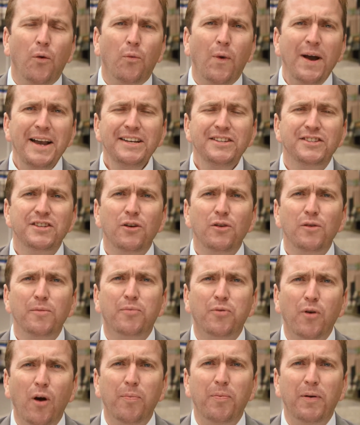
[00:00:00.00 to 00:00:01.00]
When sold
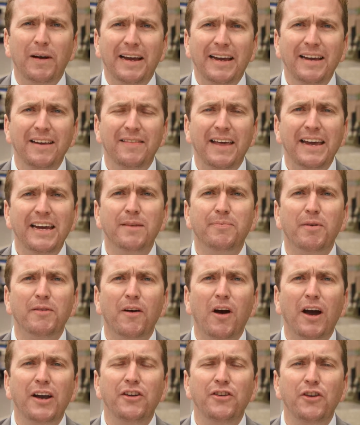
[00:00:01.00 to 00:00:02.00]
properly, they could
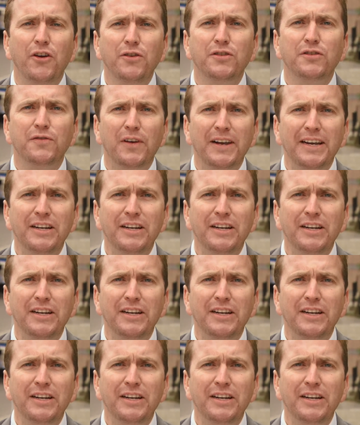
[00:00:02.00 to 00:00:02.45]
provide useful